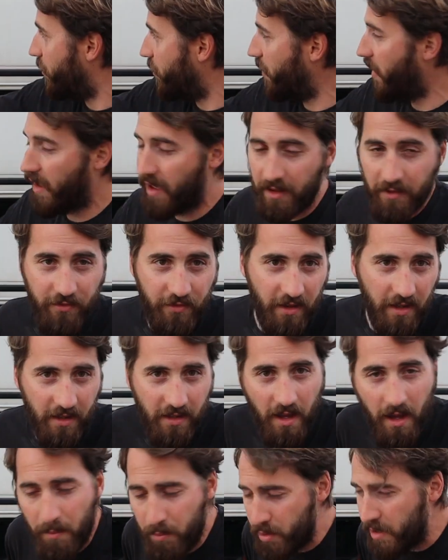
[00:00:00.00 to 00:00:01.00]
thing and fill
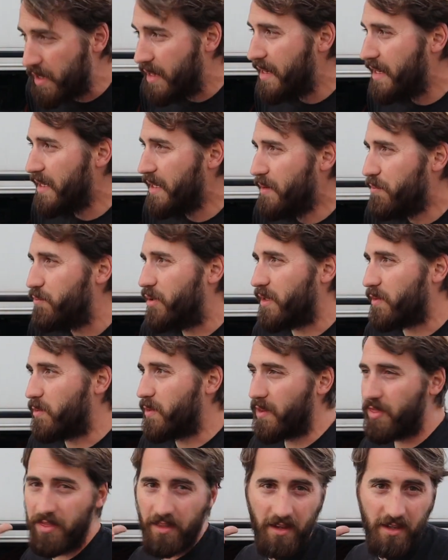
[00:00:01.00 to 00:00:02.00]
it up. But
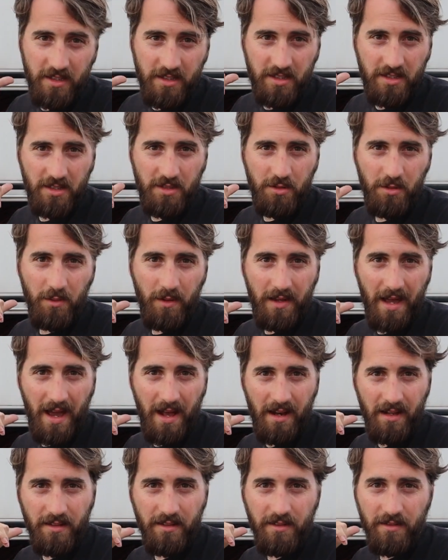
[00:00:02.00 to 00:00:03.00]
with these 2
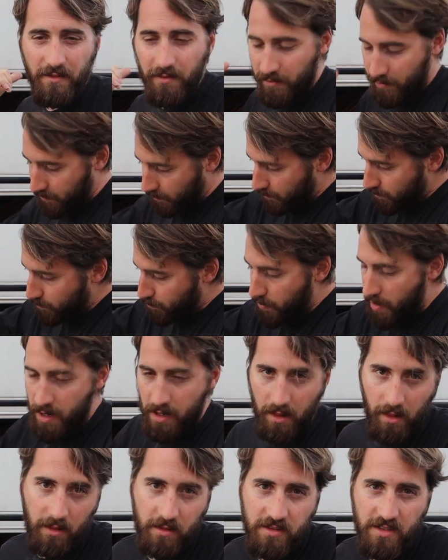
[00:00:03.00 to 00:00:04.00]
gallon
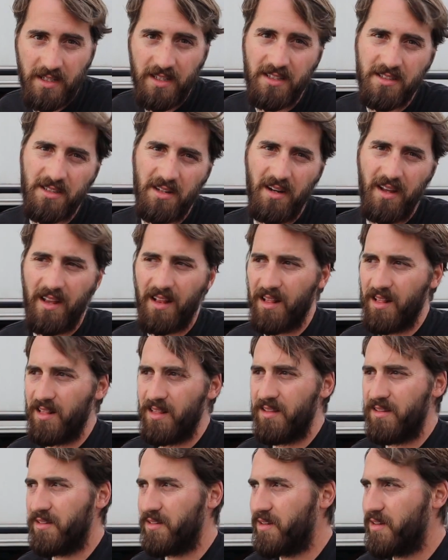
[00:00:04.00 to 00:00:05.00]
bottles, it's a
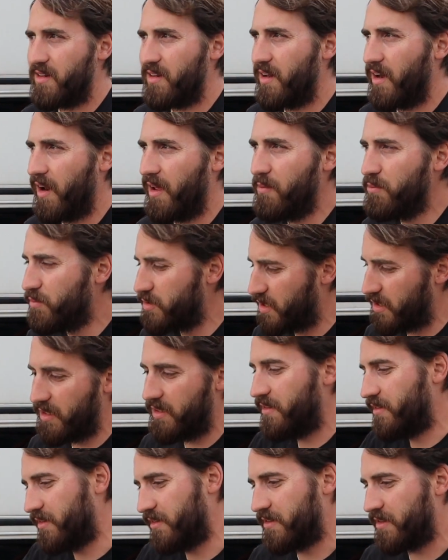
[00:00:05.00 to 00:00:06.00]
little
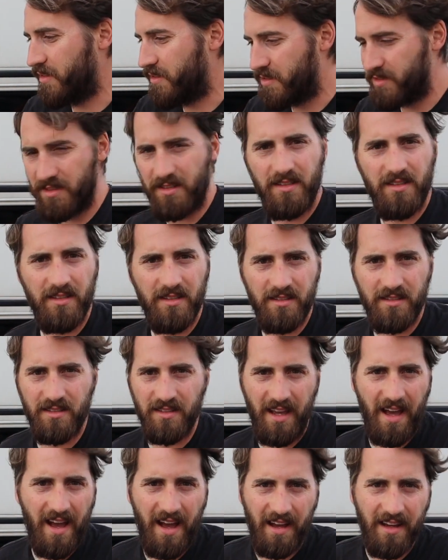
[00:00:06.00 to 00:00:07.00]
clumsy.
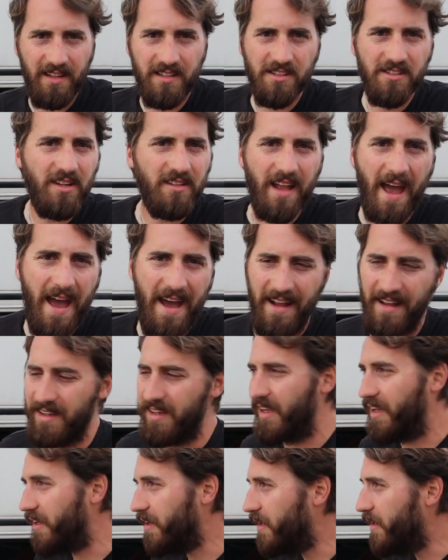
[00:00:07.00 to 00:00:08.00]
It's not
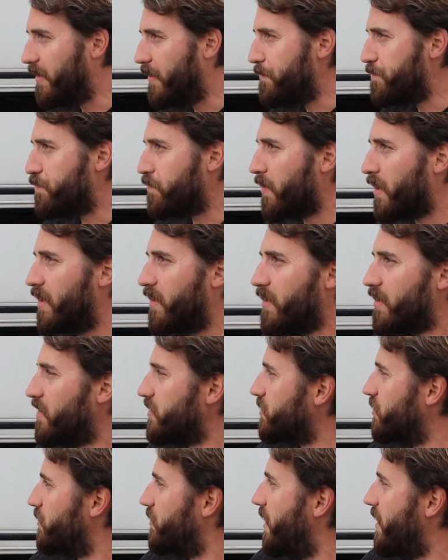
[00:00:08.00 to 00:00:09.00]
handy. So